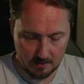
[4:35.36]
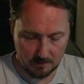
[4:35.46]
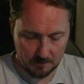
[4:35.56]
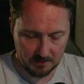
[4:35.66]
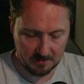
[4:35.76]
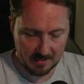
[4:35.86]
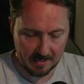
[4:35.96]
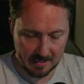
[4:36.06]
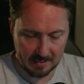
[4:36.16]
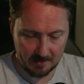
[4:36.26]

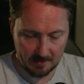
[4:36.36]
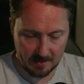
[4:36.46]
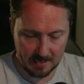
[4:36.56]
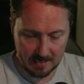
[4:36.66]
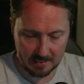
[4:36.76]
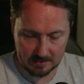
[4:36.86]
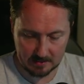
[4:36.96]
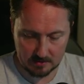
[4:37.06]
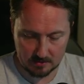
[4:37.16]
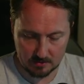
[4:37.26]
saying that
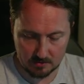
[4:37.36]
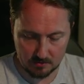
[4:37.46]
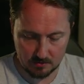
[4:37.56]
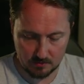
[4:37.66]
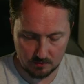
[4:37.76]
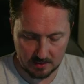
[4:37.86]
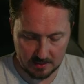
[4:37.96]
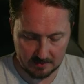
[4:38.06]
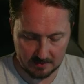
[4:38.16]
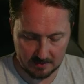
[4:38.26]
where
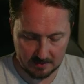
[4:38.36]
is it?